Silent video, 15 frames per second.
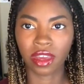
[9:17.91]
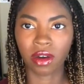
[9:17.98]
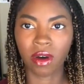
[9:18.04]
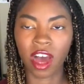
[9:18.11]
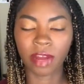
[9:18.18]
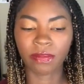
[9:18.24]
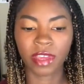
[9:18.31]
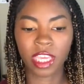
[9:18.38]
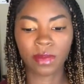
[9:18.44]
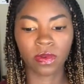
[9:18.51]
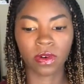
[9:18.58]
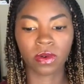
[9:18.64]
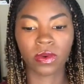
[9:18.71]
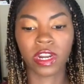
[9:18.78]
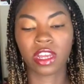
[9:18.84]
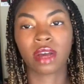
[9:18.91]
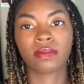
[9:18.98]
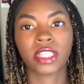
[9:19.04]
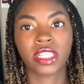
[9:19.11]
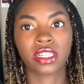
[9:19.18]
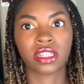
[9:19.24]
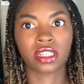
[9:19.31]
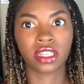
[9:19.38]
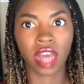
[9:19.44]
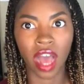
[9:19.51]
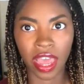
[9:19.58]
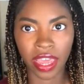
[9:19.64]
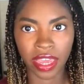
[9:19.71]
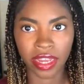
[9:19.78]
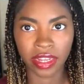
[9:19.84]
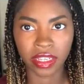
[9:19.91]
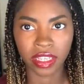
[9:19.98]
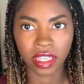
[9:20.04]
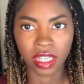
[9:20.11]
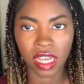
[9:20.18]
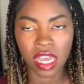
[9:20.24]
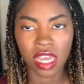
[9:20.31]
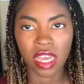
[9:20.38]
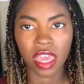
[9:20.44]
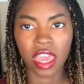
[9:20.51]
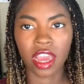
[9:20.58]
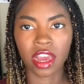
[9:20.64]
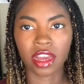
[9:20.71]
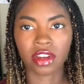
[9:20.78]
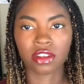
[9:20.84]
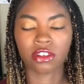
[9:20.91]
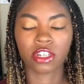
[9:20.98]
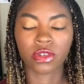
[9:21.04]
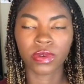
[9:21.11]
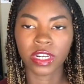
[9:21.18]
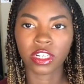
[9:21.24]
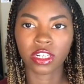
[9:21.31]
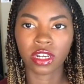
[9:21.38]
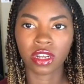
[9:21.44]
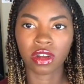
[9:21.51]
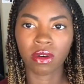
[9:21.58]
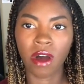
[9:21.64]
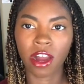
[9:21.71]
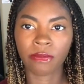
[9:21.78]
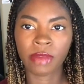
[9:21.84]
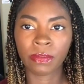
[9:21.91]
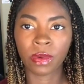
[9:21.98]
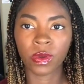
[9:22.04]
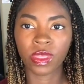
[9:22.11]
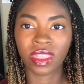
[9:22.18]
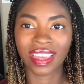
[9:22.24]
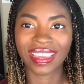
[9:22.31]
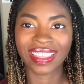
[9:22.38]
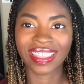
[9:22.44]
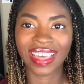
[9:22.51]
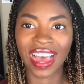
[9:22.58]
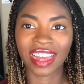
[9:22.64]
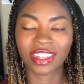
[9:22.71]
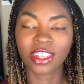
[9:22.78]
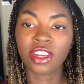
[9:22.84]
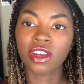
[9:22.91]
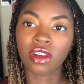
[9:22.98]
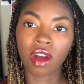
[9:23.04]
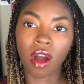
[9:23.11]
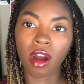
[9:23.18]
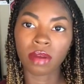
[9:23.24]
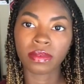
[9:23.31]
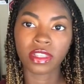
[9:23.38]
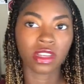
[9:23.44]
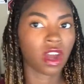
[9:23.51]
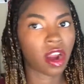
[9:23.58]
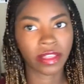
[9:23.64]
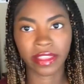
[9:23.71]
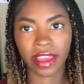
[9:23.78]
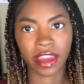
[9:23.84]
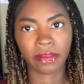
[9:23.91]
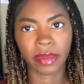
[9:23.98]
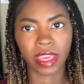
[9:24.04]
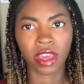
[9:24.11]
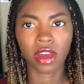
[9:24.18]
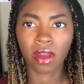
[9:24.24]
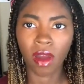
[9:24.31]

A lot of people, when it comes to diets and nutrition, a lot of people think that carbs are the enemy.